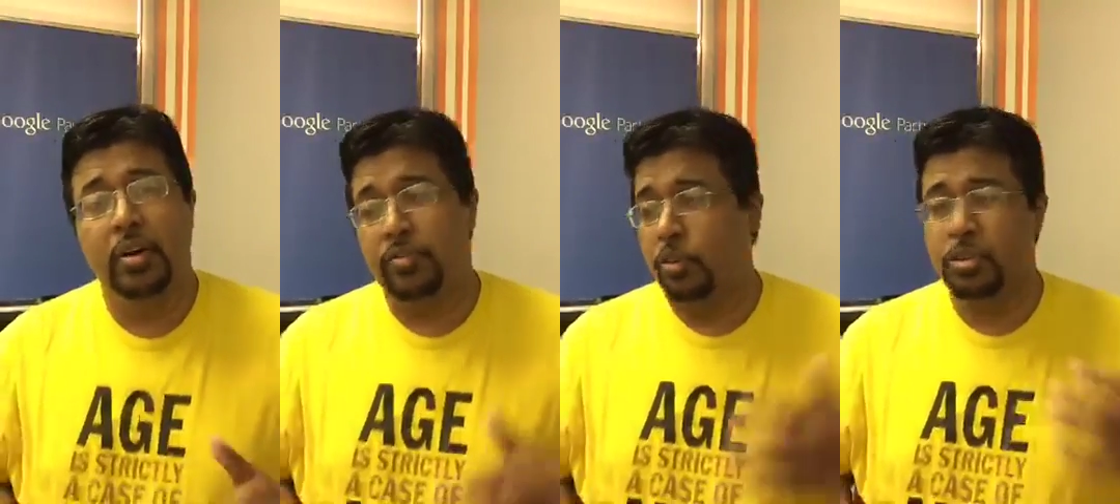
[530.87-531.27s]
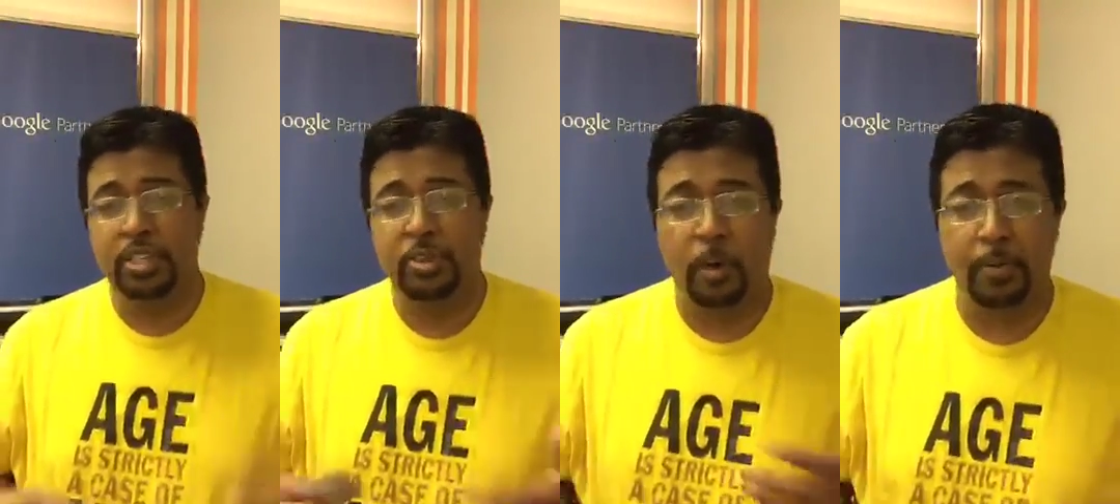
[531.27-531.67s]
if you use
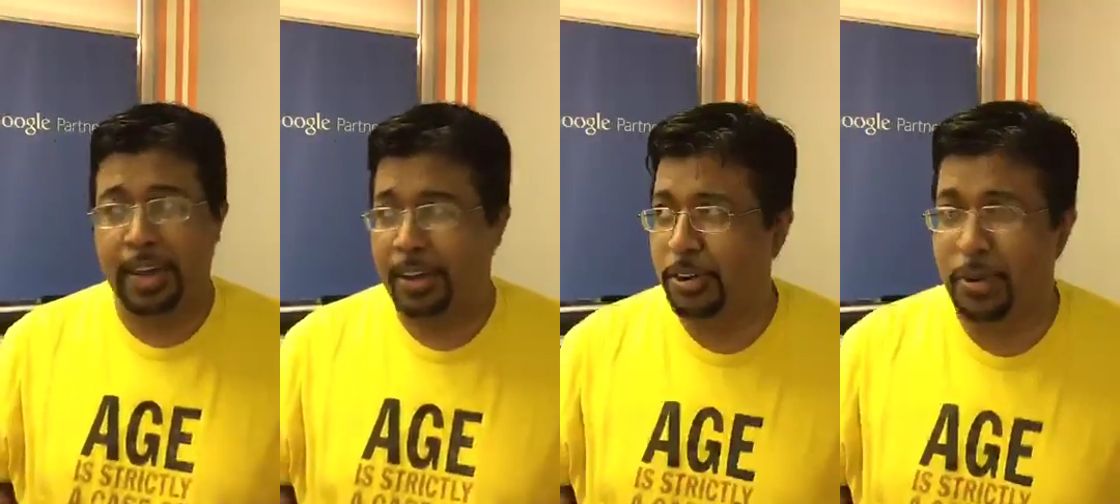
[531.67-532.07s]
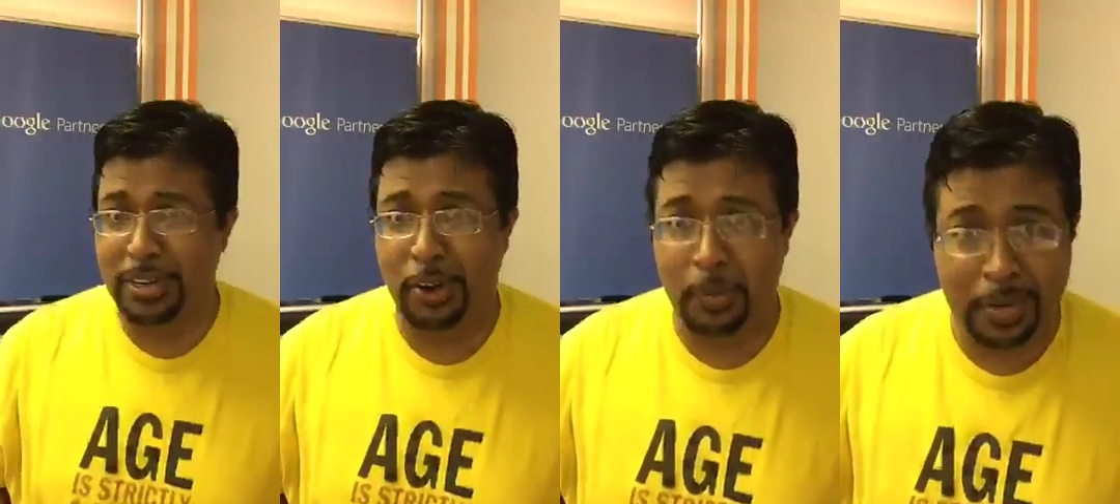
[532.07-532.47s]
it normally, I don't know
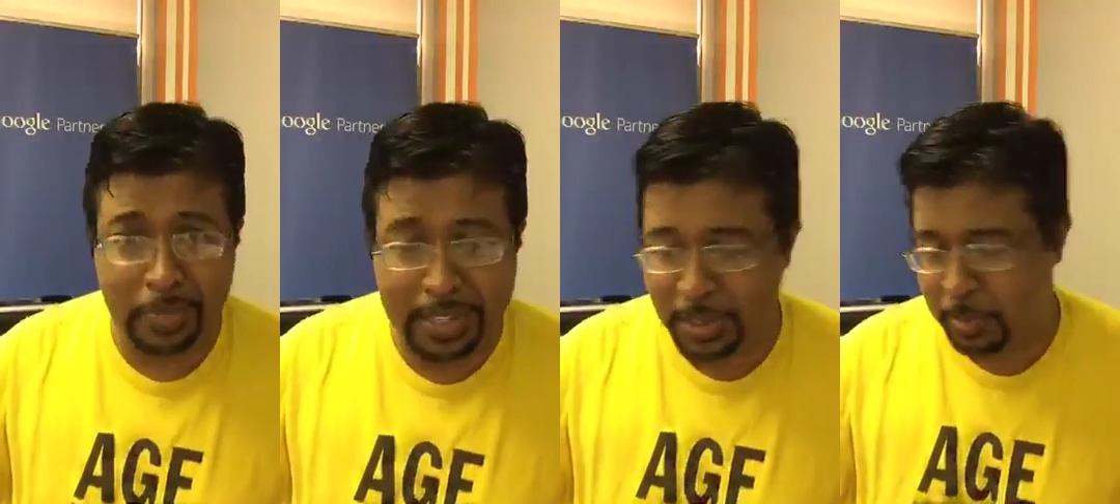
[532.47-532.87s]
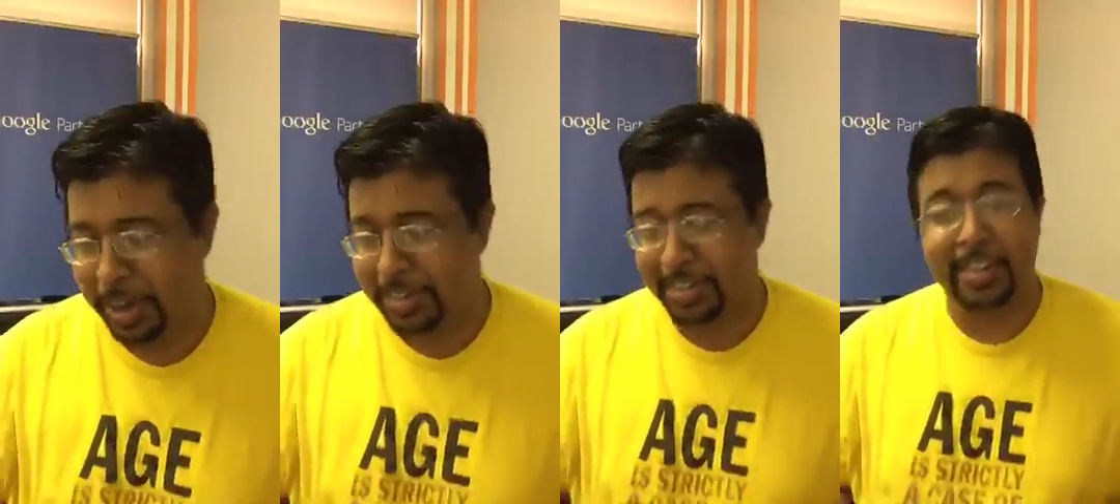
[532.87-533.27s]
what normally means,
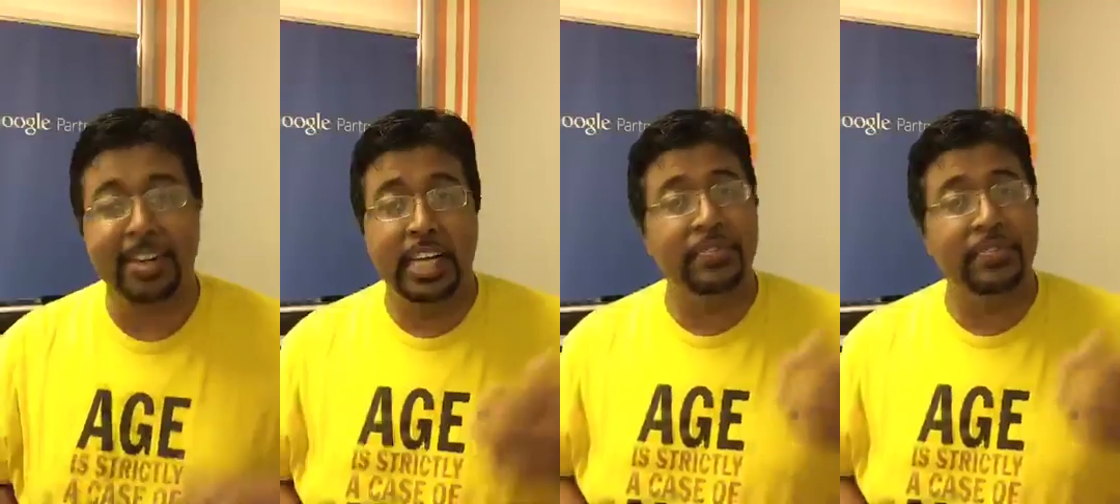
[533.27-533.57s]
but uh,